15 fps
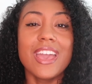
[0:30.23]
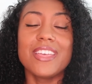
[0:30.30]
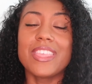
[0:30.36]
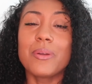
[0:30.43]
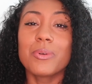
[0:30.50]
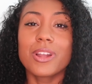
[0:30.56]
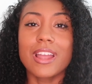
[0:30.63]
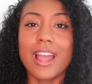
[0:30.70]
and
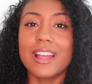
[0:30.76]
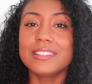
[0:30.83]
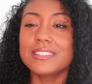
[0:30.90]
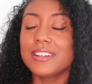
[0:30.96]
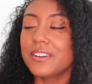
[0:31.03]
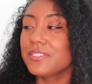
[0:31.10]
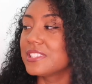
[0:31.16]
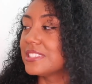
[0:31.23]
they were kind
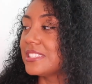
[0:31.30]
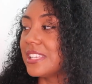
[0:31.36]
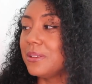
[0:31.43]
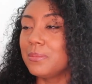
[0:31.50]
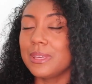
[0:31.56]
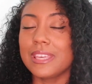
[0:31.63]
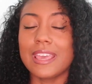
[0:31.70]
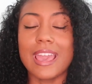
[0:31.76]
enough to
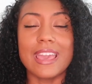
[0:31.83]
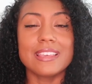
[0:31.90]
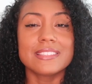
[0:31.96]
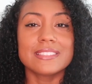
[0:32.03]
send me a